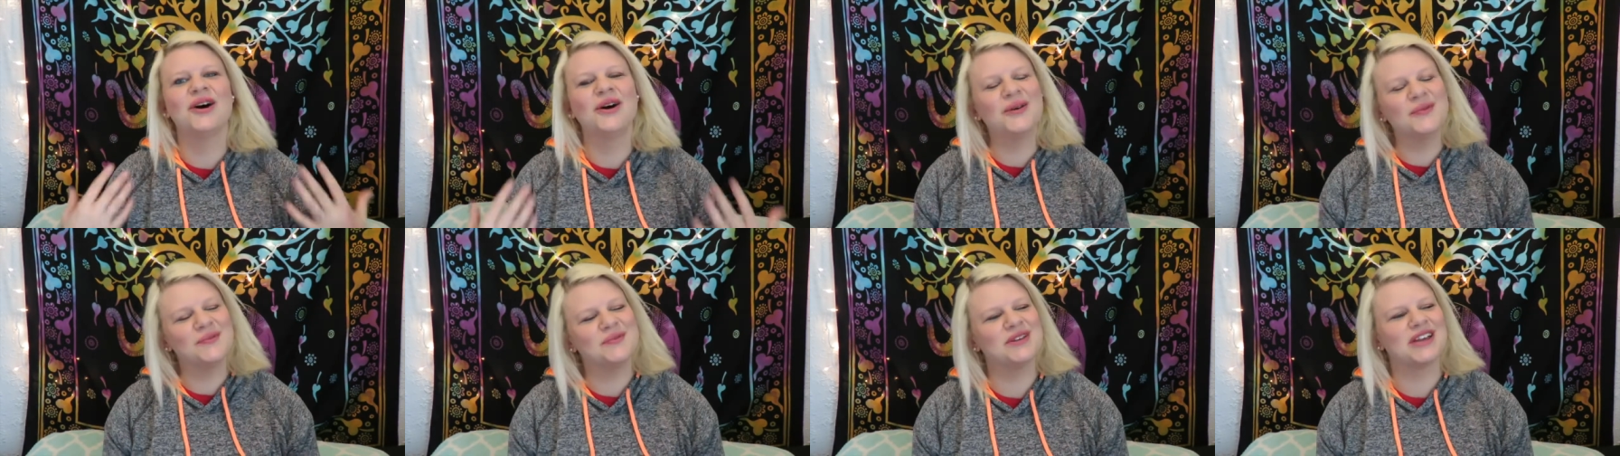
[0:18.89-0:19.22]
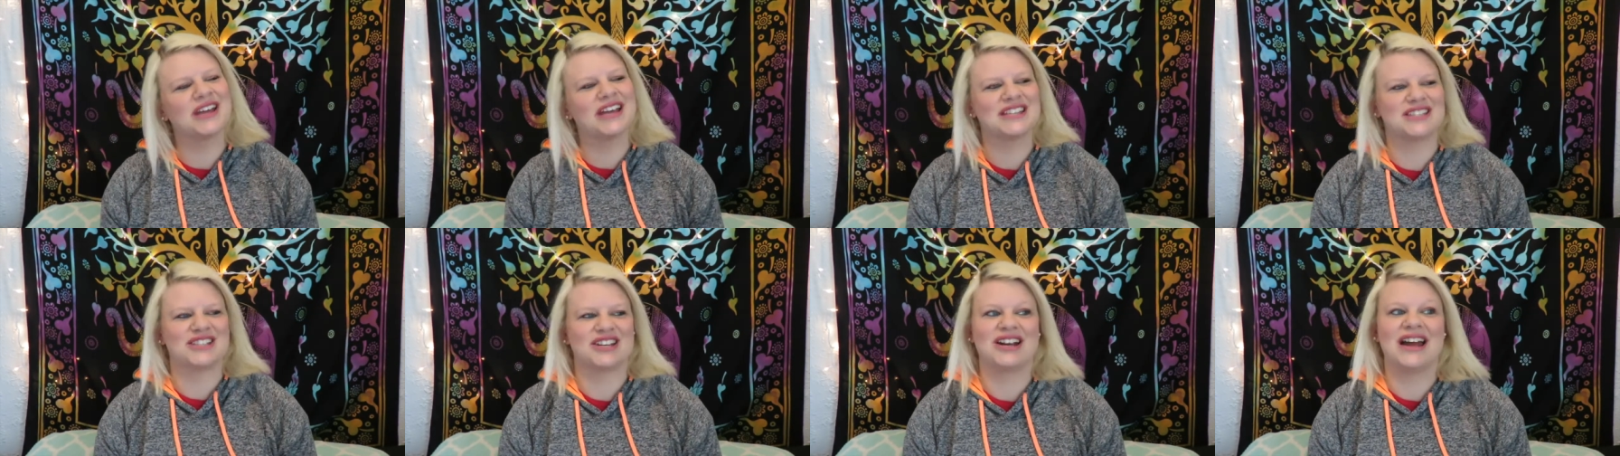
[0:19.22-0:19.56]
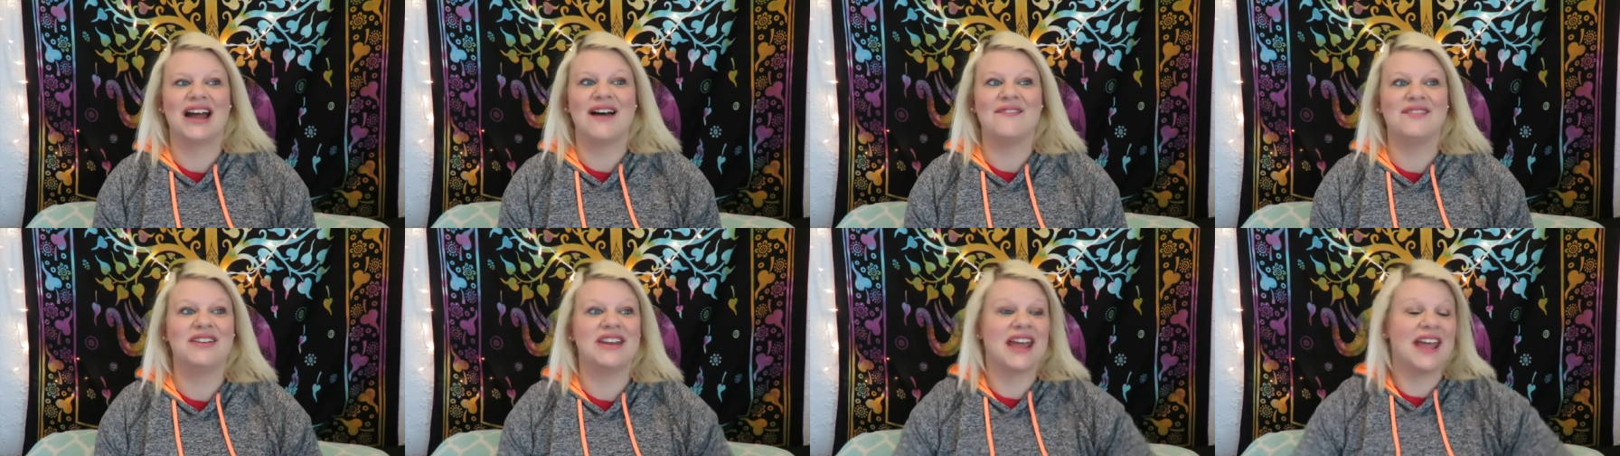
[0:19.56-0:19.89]
Hope you guys are
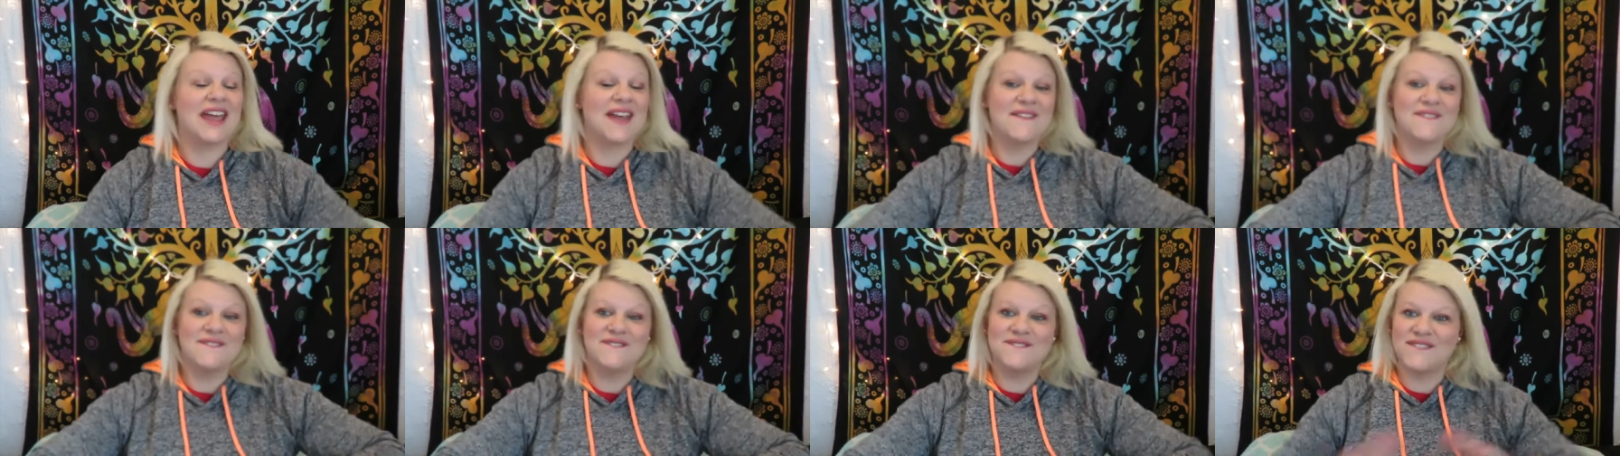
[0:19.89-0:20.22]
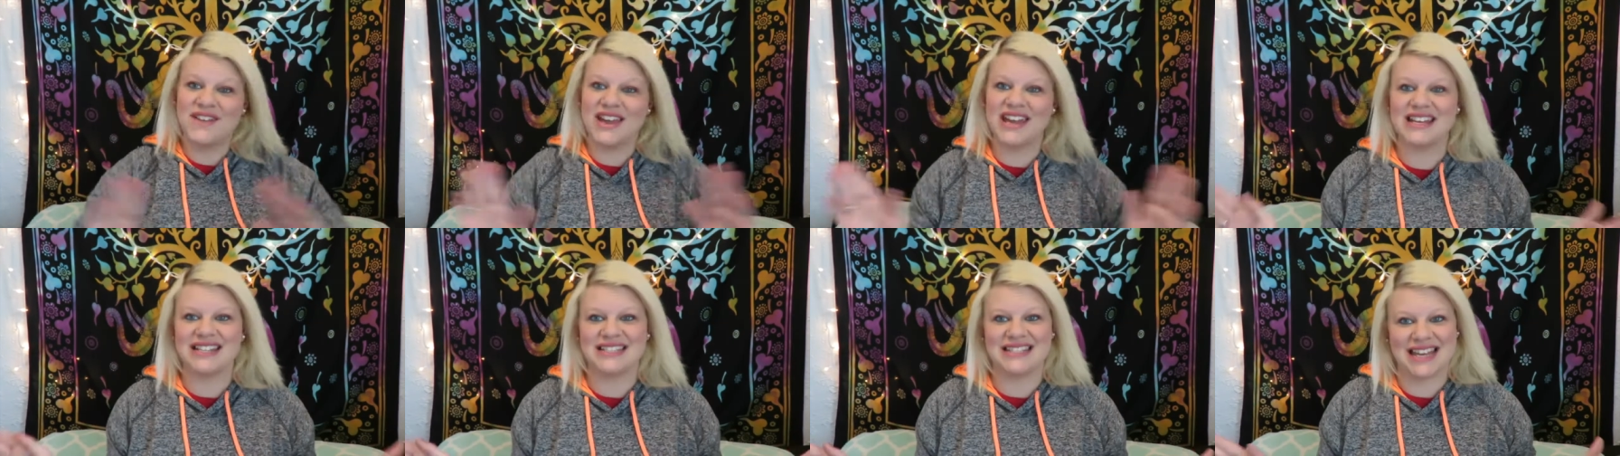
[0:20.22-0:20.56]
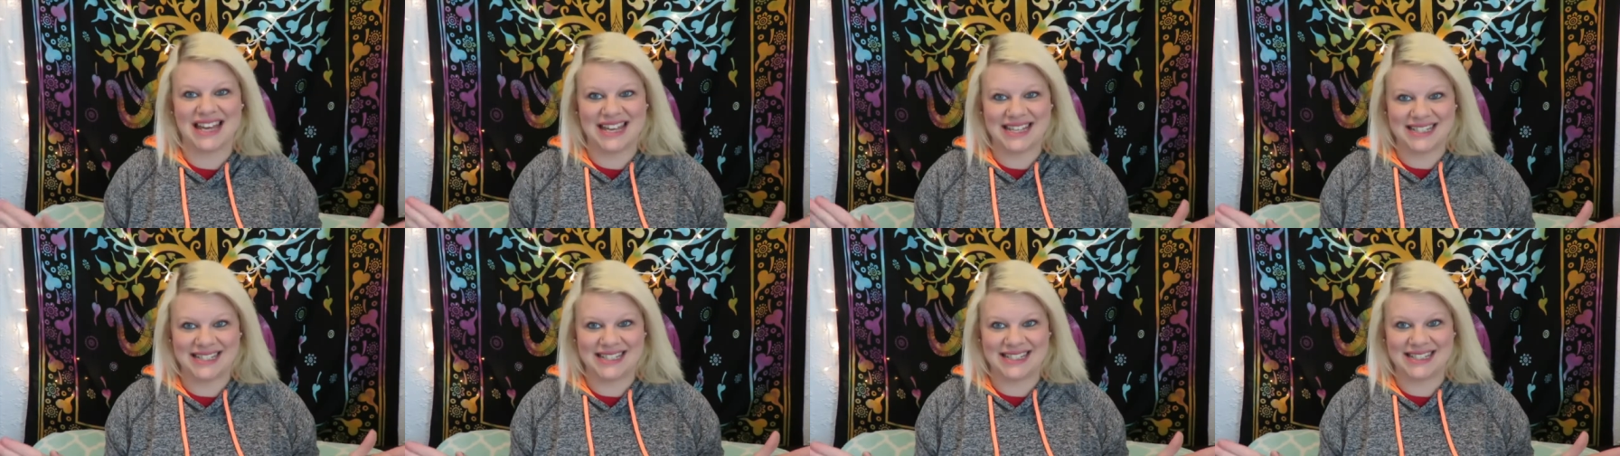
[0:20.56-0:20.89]
having a
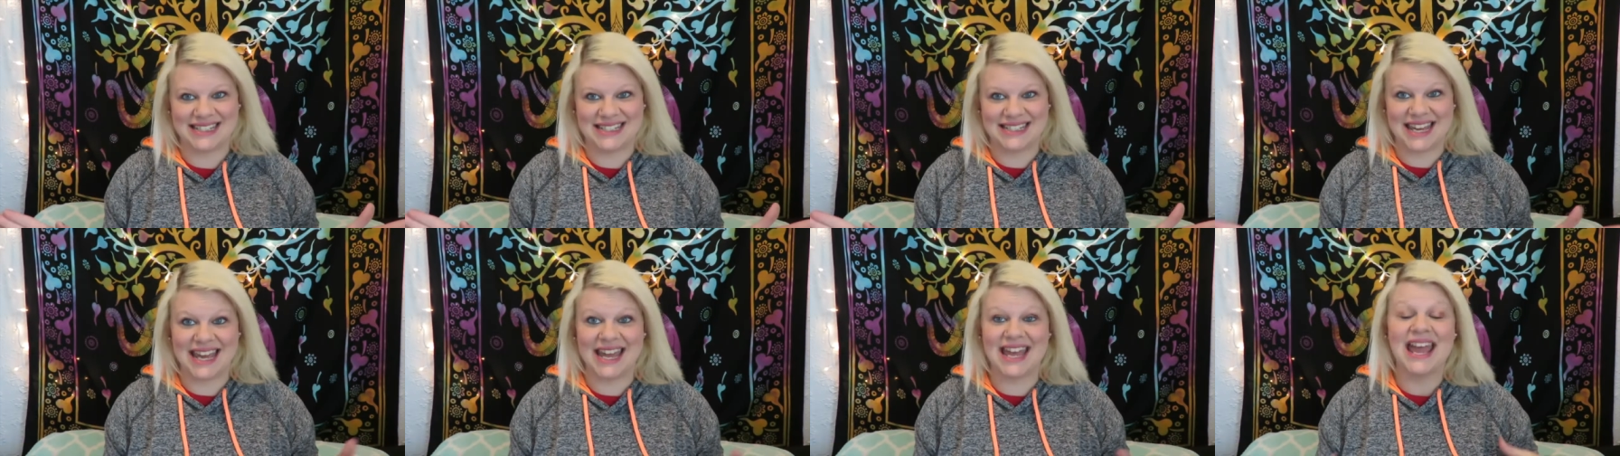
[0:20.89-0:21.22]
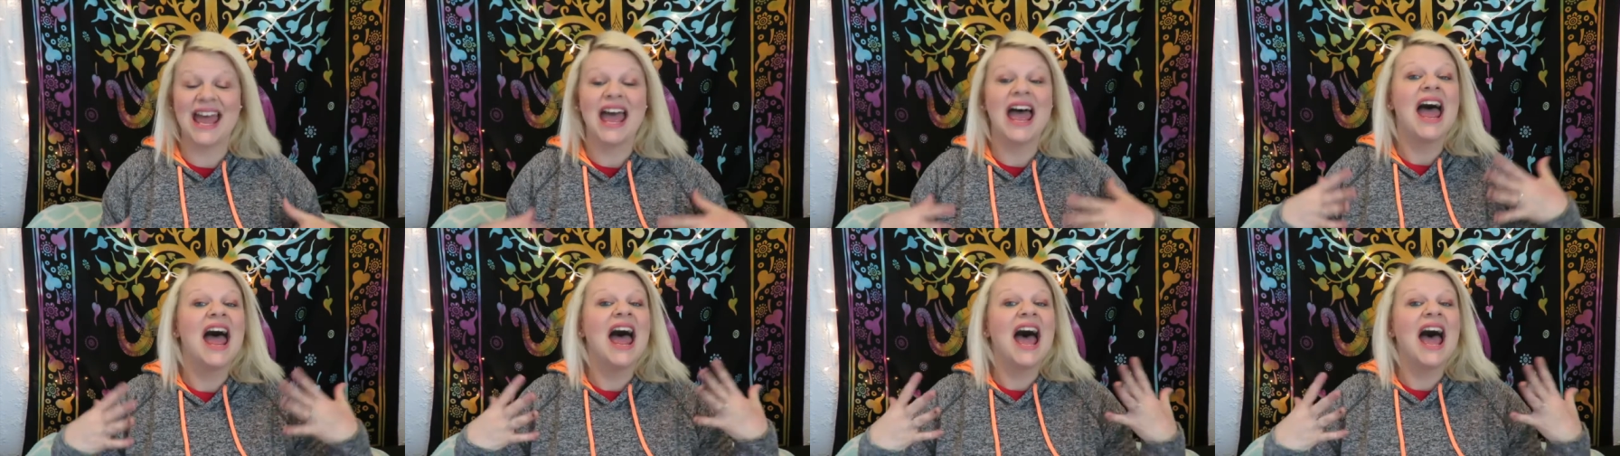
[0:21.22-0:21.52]
fantastic day.